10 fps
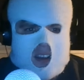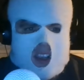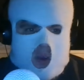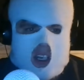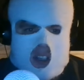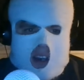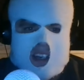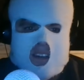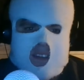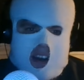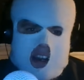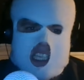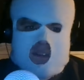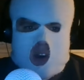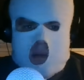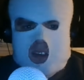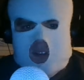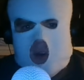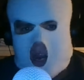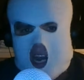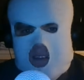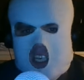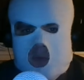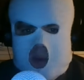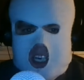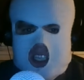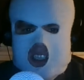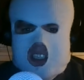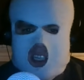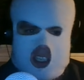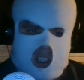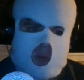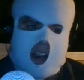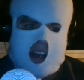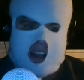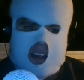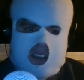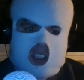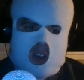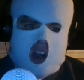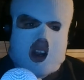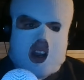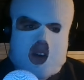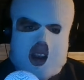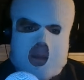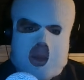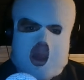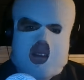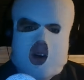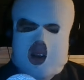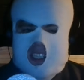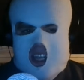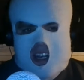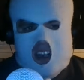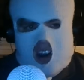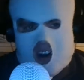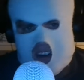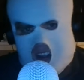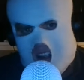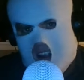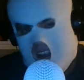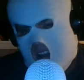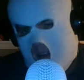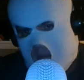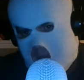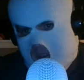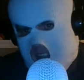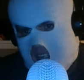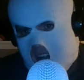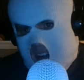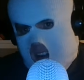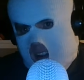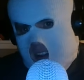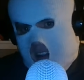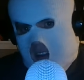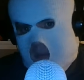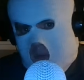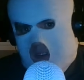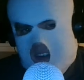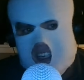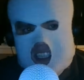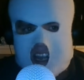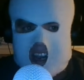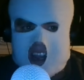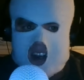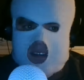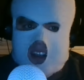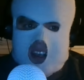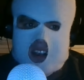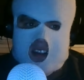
You are drawn to various forms of creative expression, such as writing. Strong agree. I've always liked art, music, movies, that kind of thing.